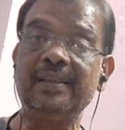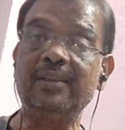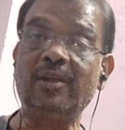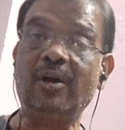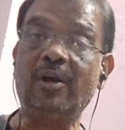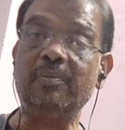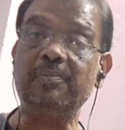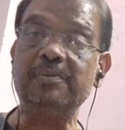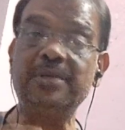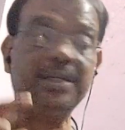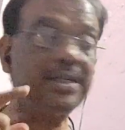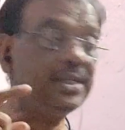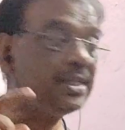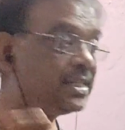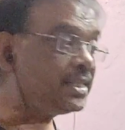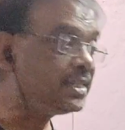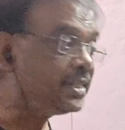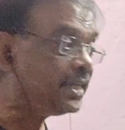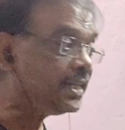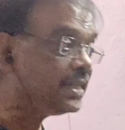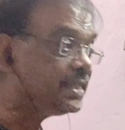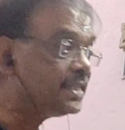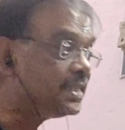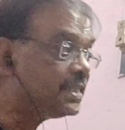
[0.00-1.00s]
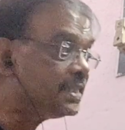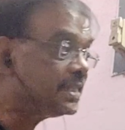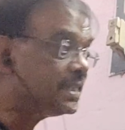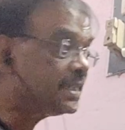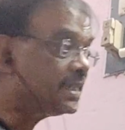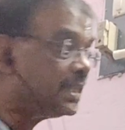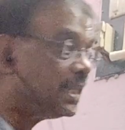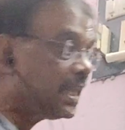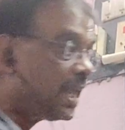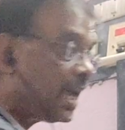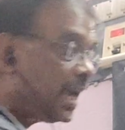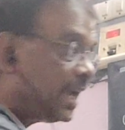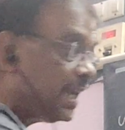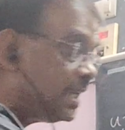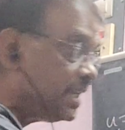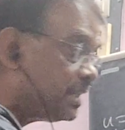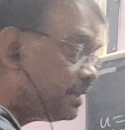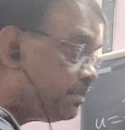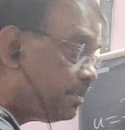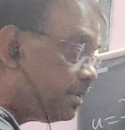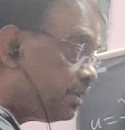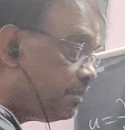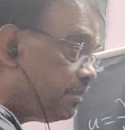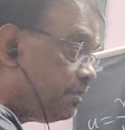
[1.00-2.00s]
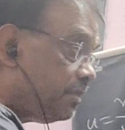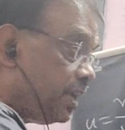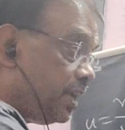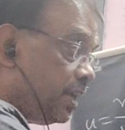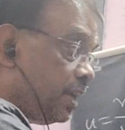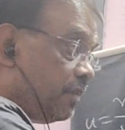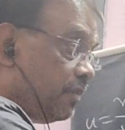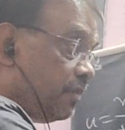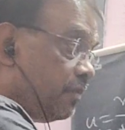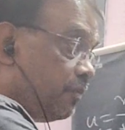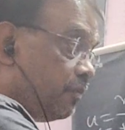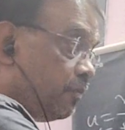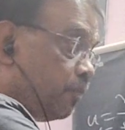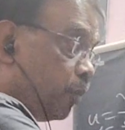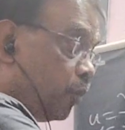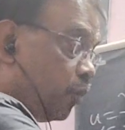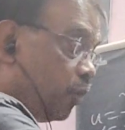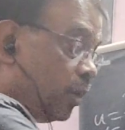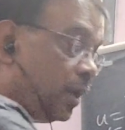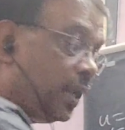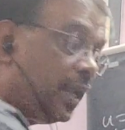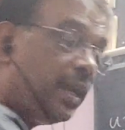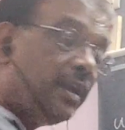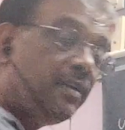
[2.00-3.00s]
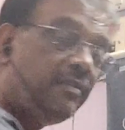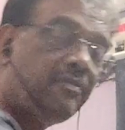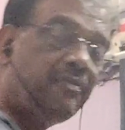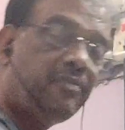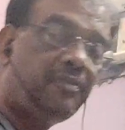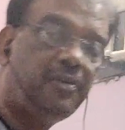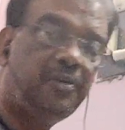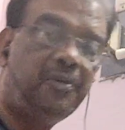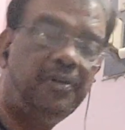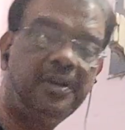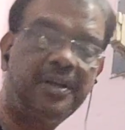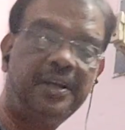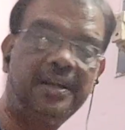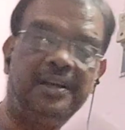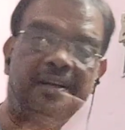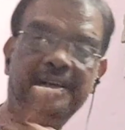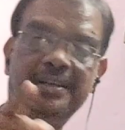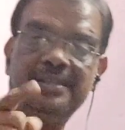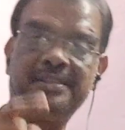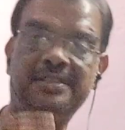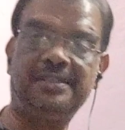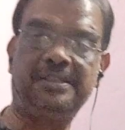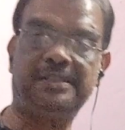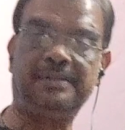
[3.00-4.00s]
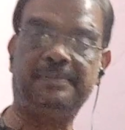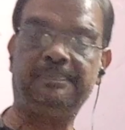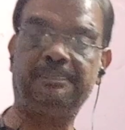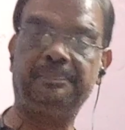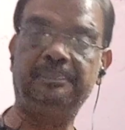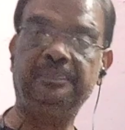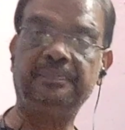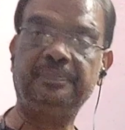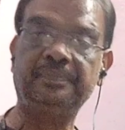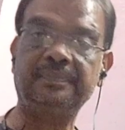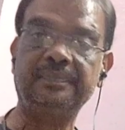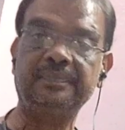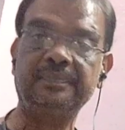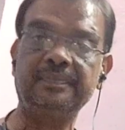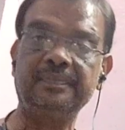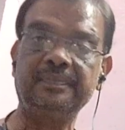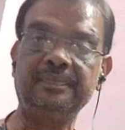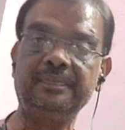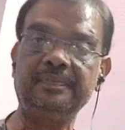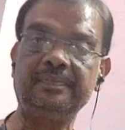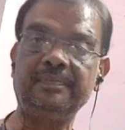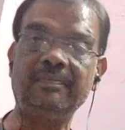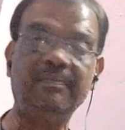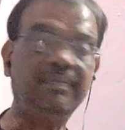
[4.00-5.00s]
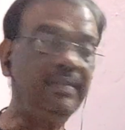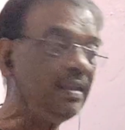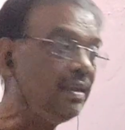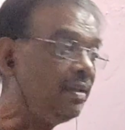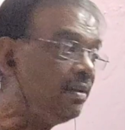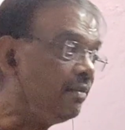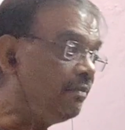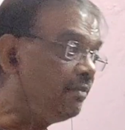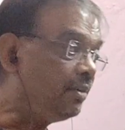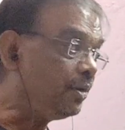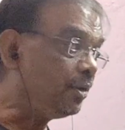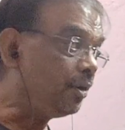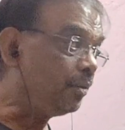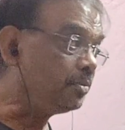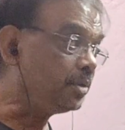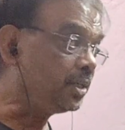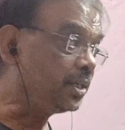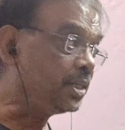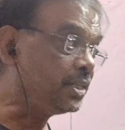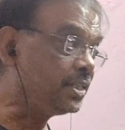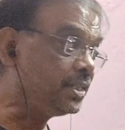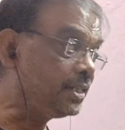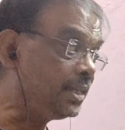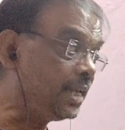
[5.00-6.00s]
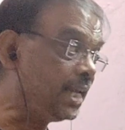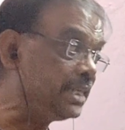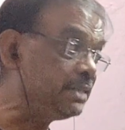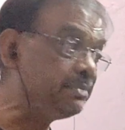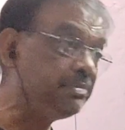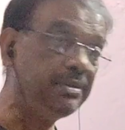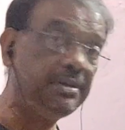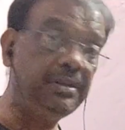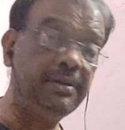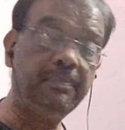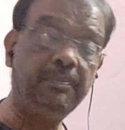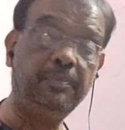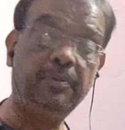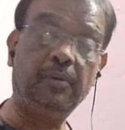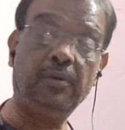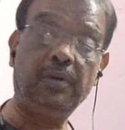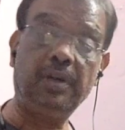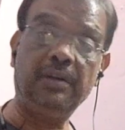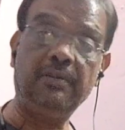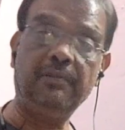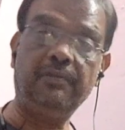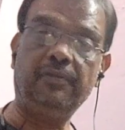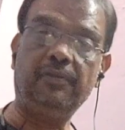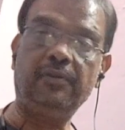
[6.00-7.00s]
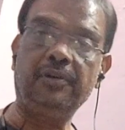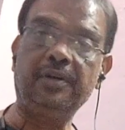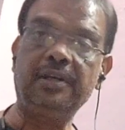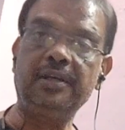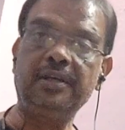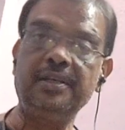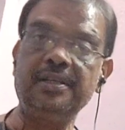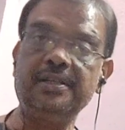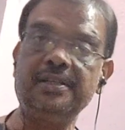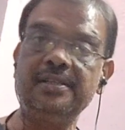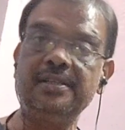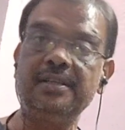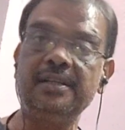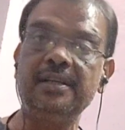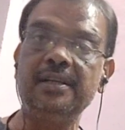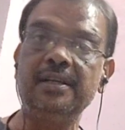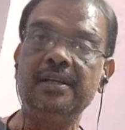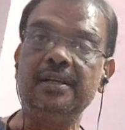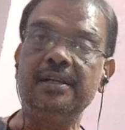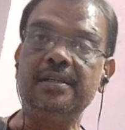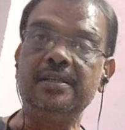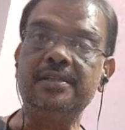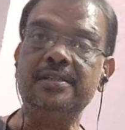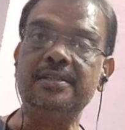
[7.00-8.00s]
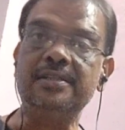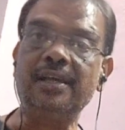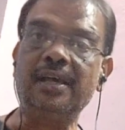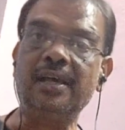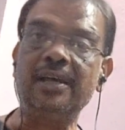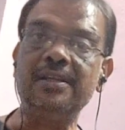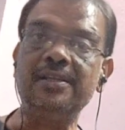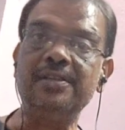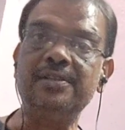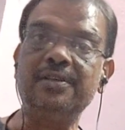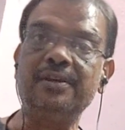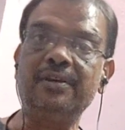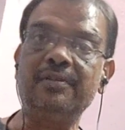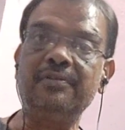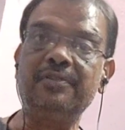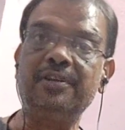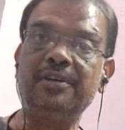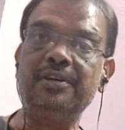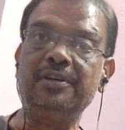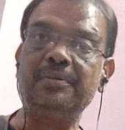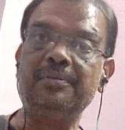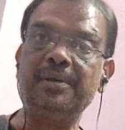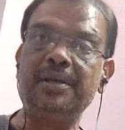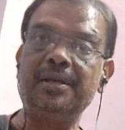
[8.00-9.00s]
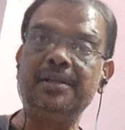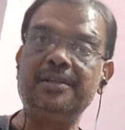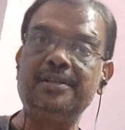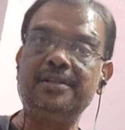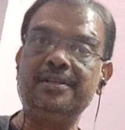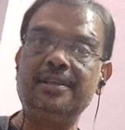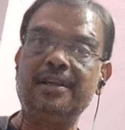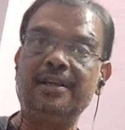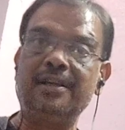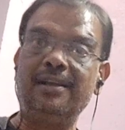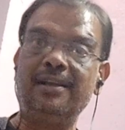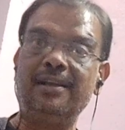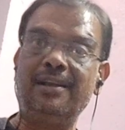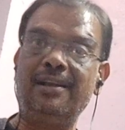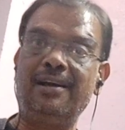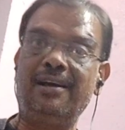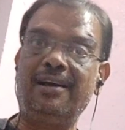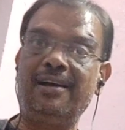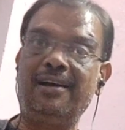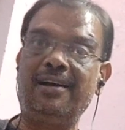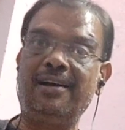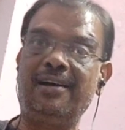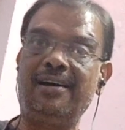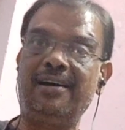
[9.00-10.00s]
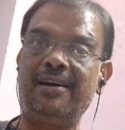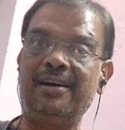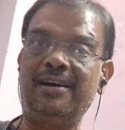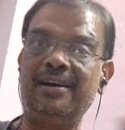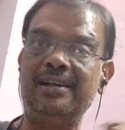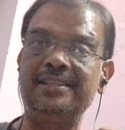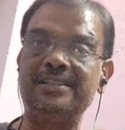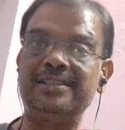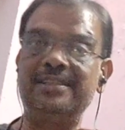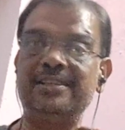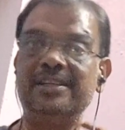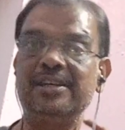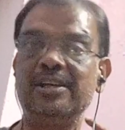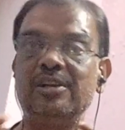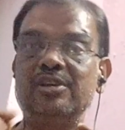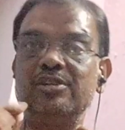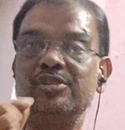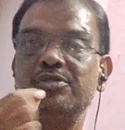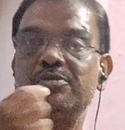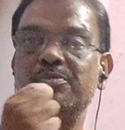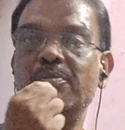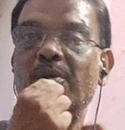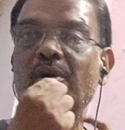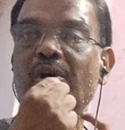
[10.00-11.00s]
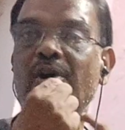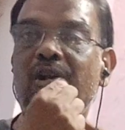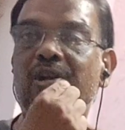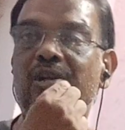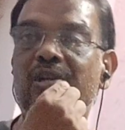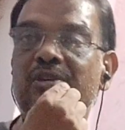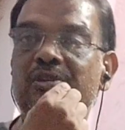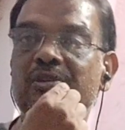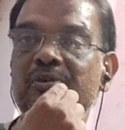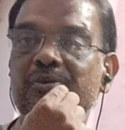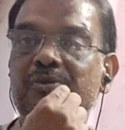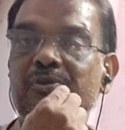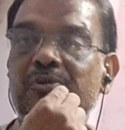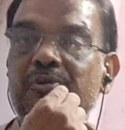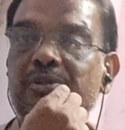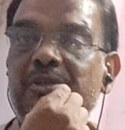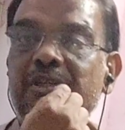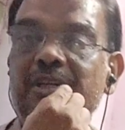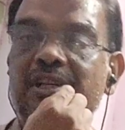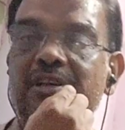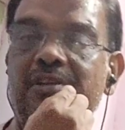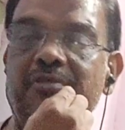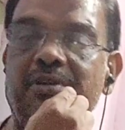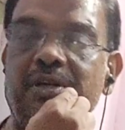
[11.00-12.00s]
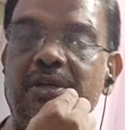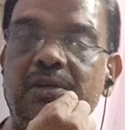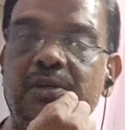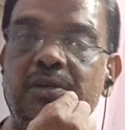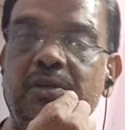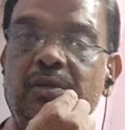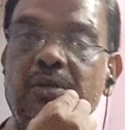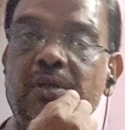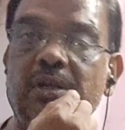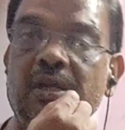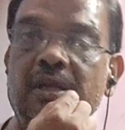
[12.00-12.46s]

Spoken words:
the object distance lies between pole and focus. When object distance lies between pole and focus, size of the image is enlarged. Small tooth in our